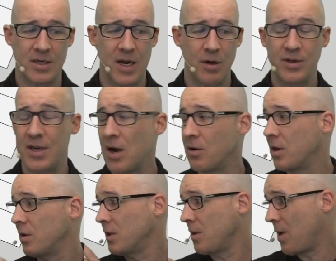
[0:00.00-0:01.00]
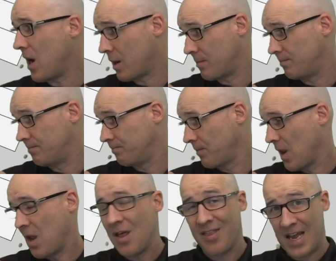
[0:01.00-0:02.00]
Now, down here in the bottom,
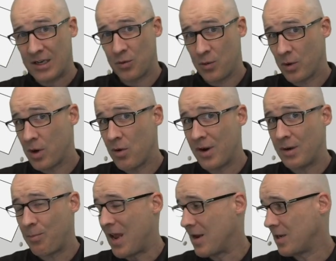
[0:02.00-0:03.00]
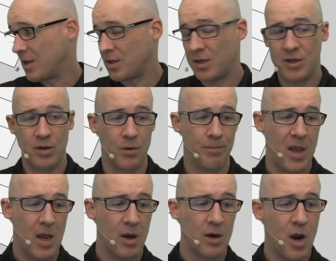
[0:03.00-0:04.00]
that's what we're going to pay attention to.
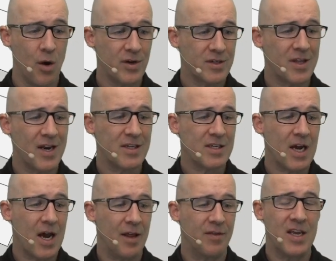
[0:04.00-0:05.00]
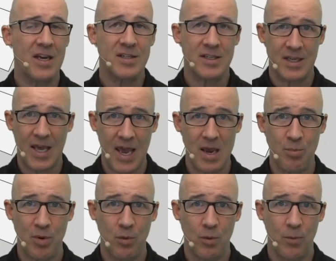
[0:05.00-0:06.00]
Notice that it's got the escape,
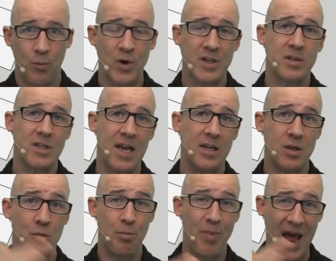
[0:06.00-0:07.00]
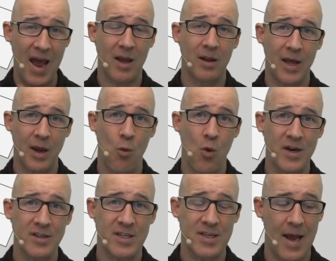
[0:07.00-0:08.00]
which takes you back like
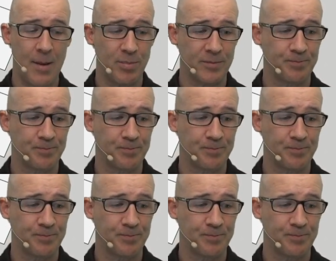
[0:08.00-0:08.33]
one step.